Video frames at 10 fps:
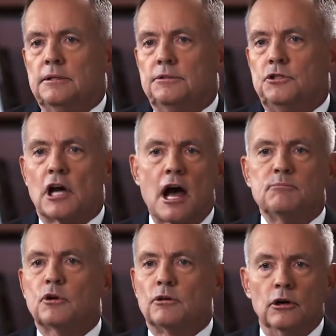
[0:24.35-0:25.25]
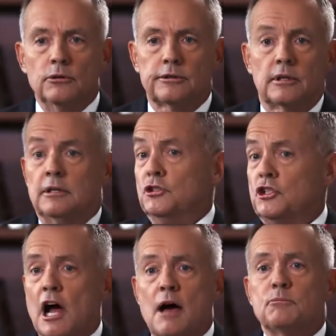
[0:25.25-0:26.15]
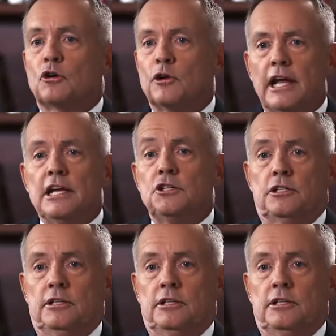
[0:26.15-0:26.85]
job growth, job creation.